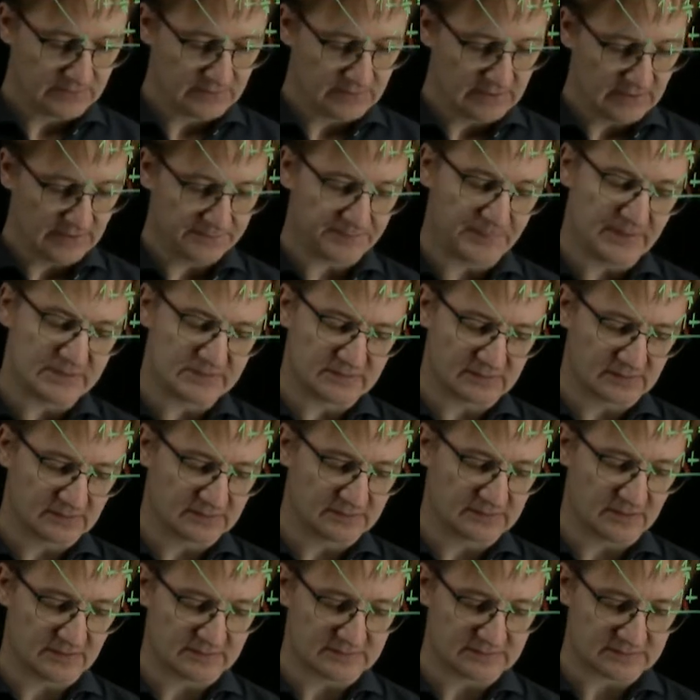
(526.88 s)
And basically
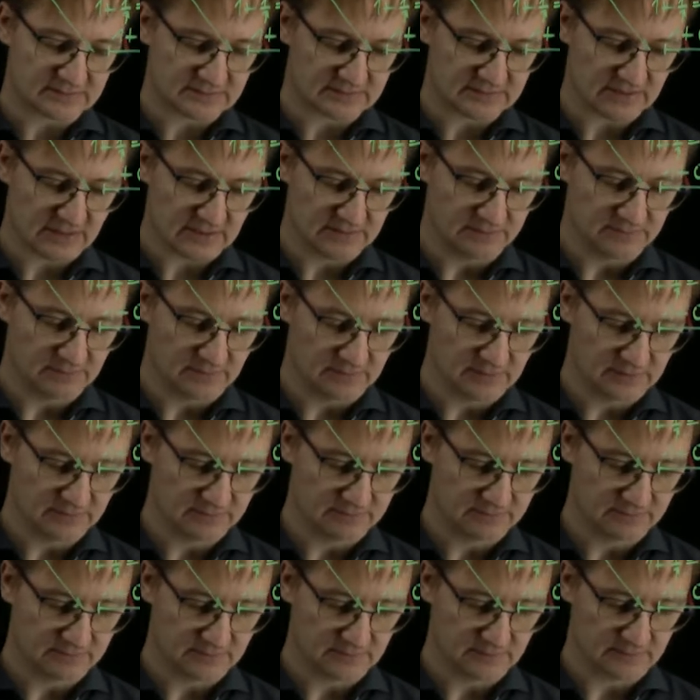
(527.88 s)
that's the same
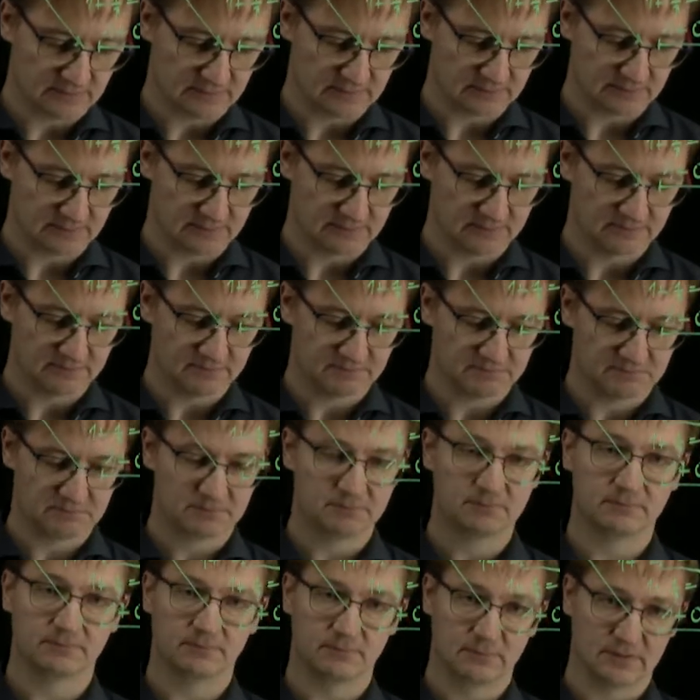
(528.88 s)

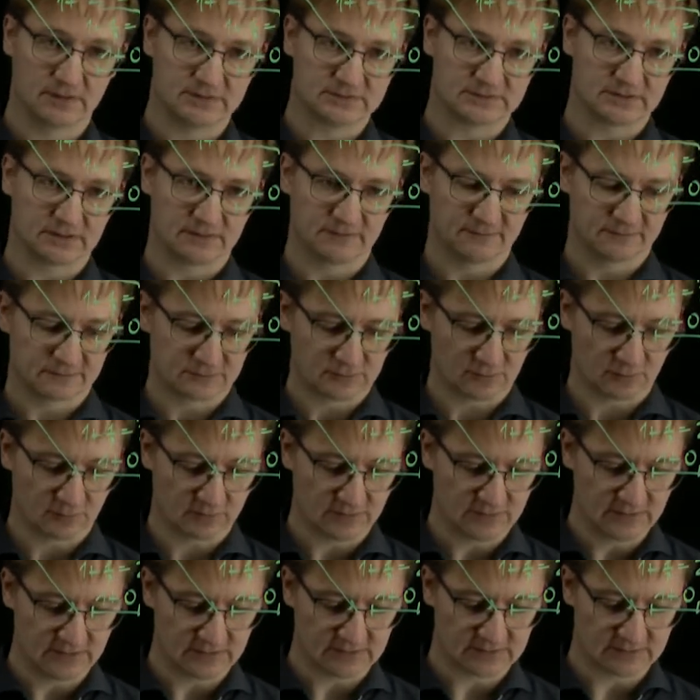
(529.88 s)
as I draw
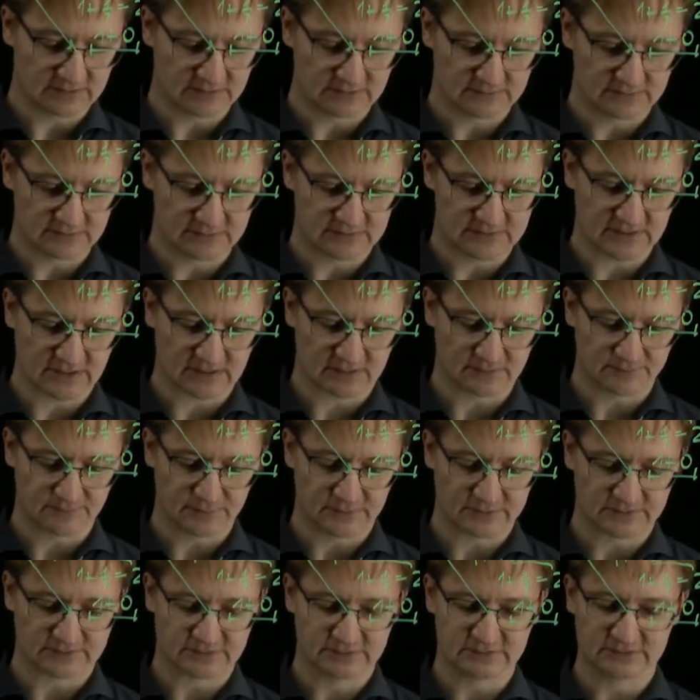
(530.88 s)
here. The second
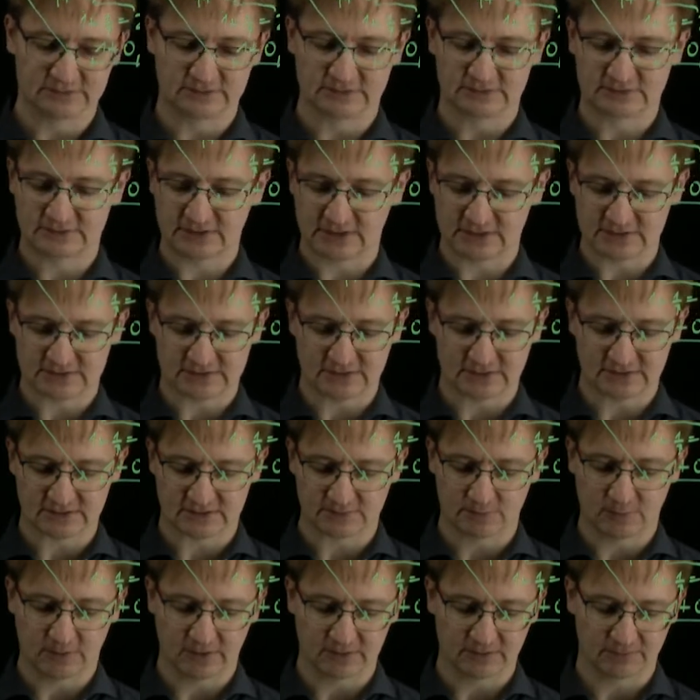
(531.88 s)
person says that
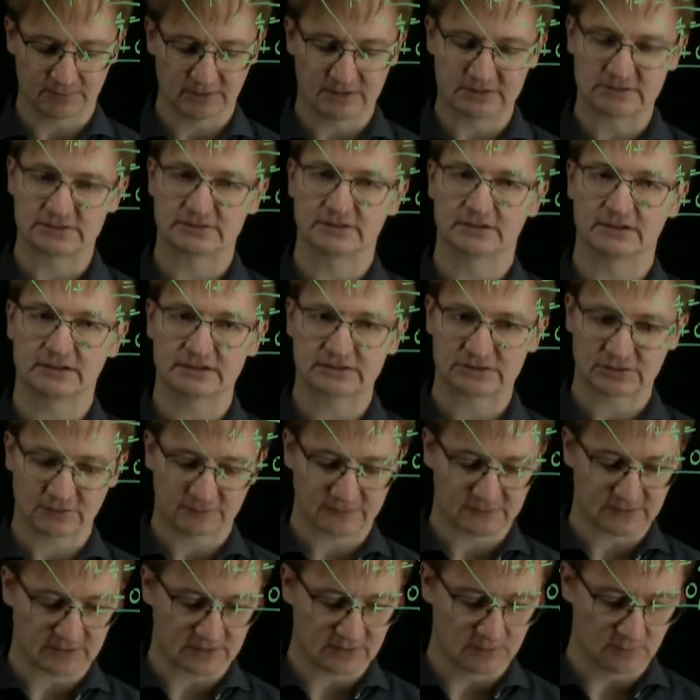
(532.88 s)
1 plus the rest of
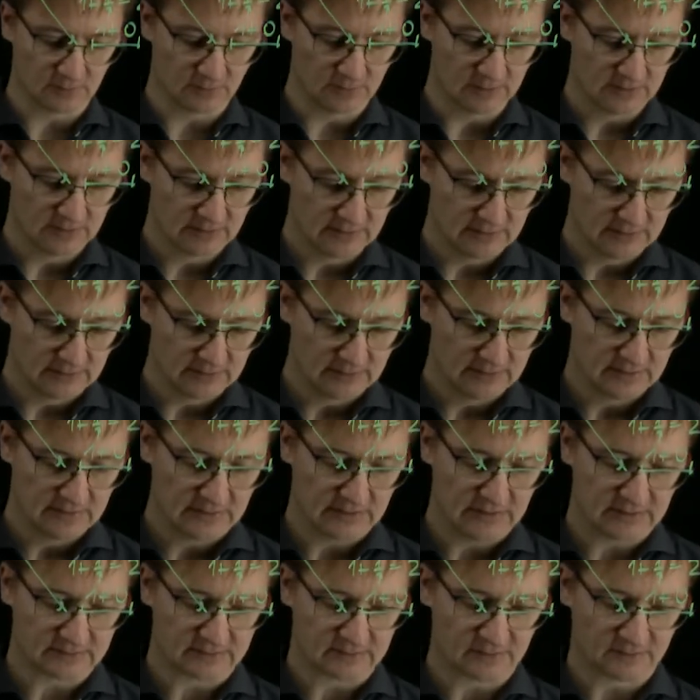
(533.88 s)
the queue,
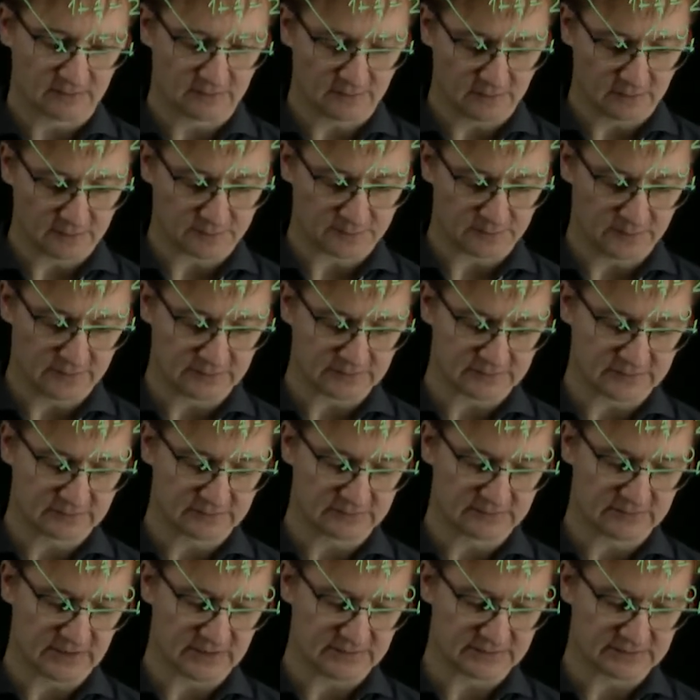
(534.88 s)
and the third person
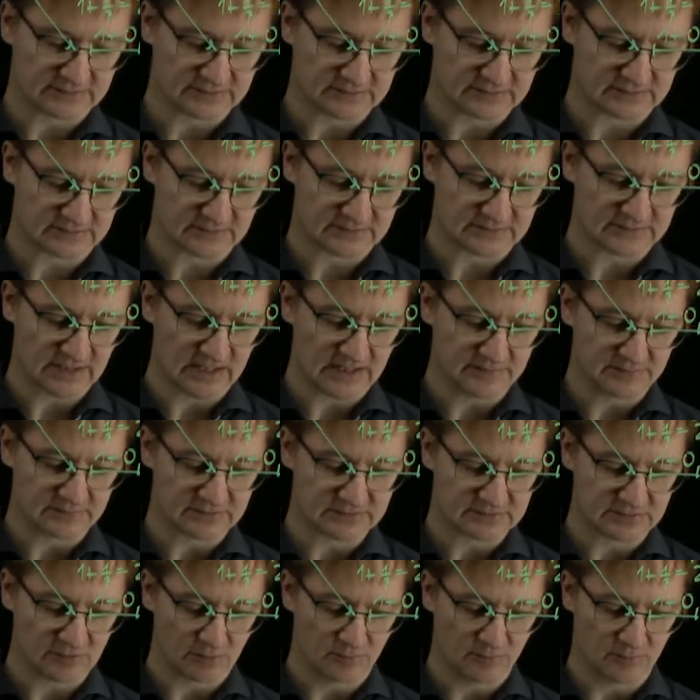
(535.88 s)
says the same, and
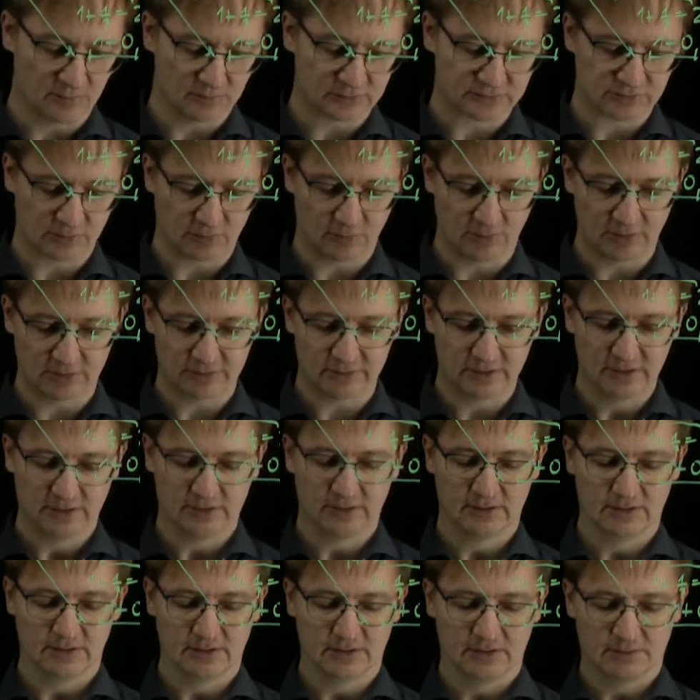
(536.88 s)
so on.
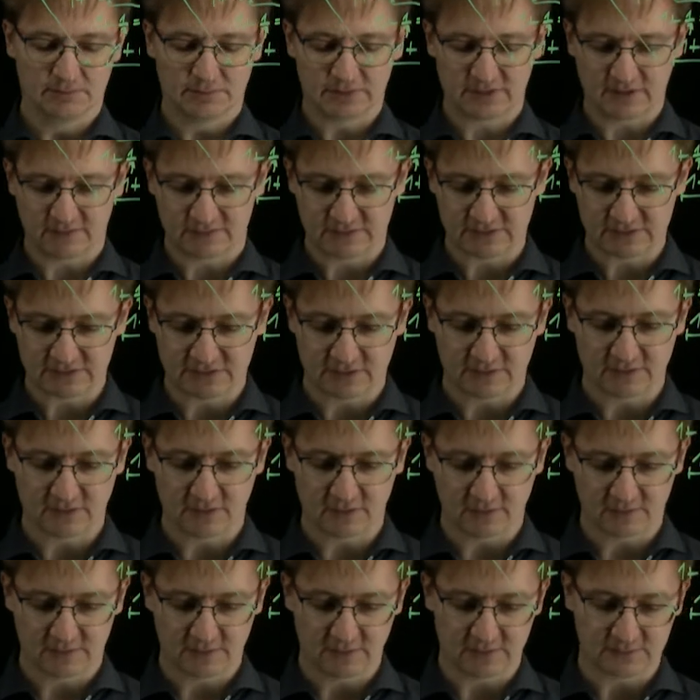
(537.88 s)
But after the
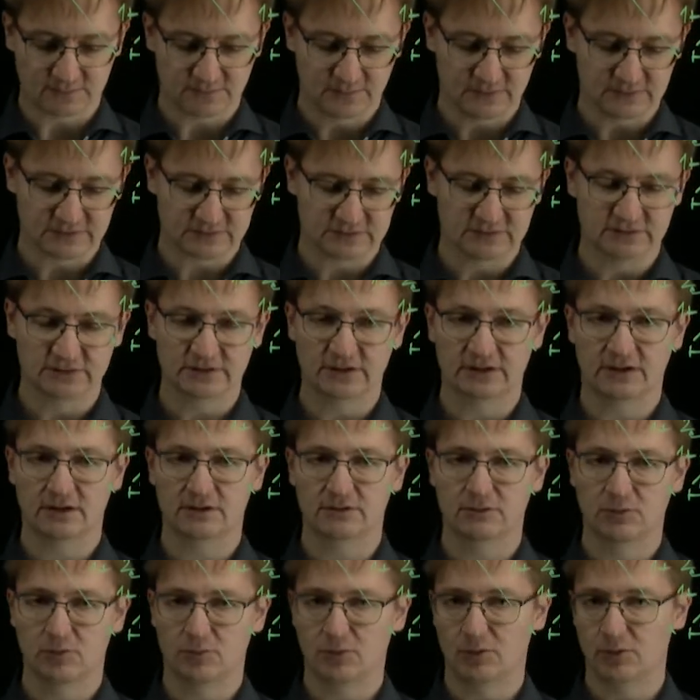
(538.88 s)
third person, there are
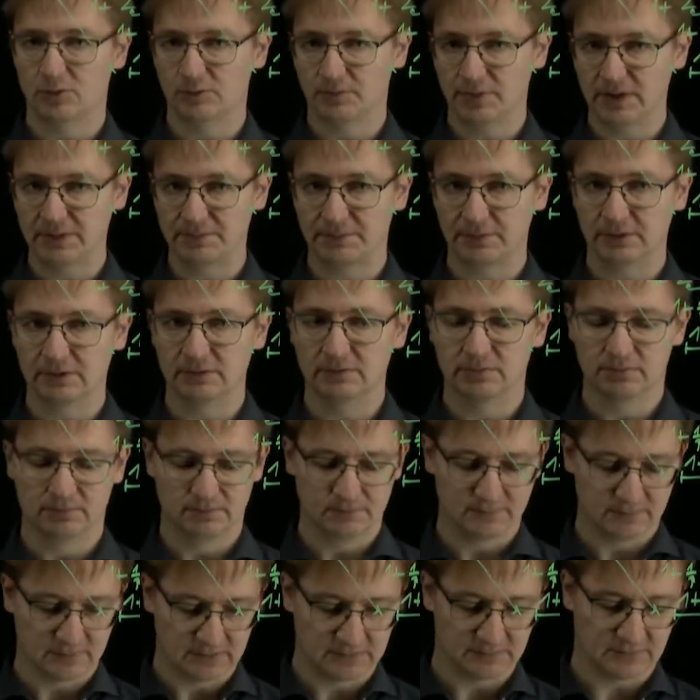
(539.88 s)
no more people
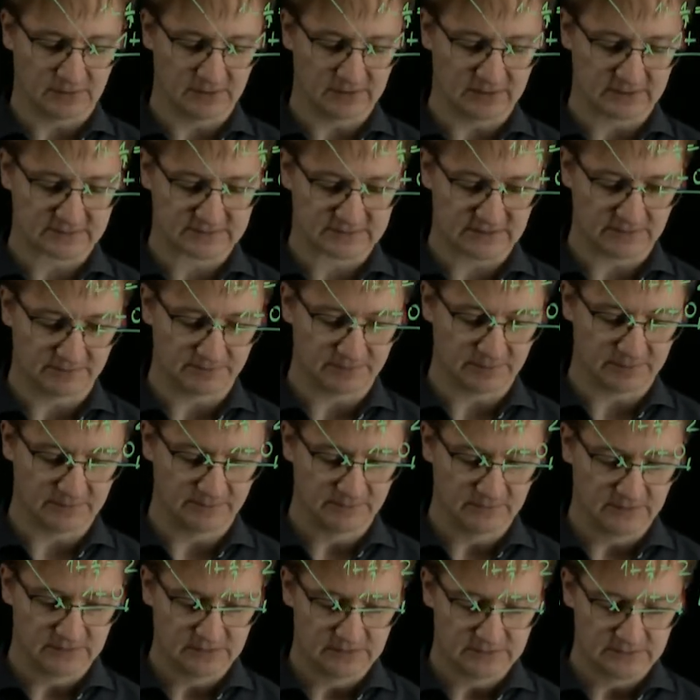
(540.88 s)
in my example.
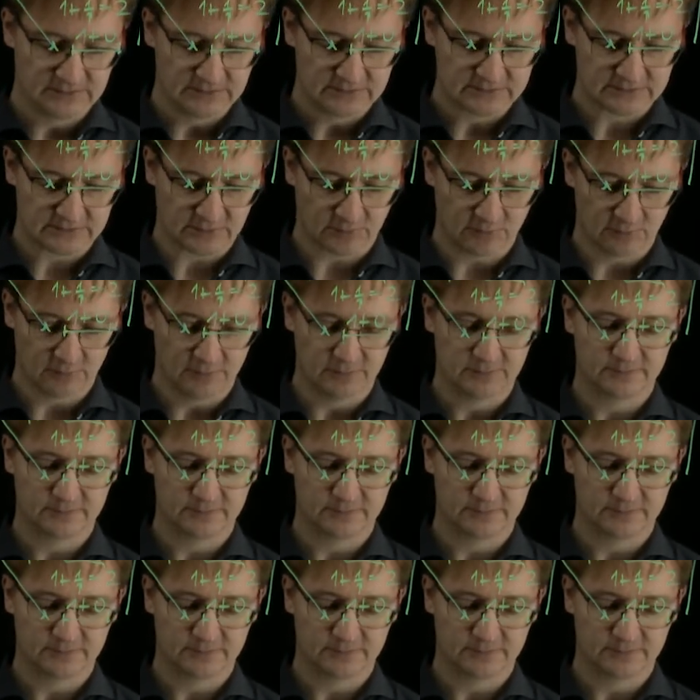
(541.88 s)
So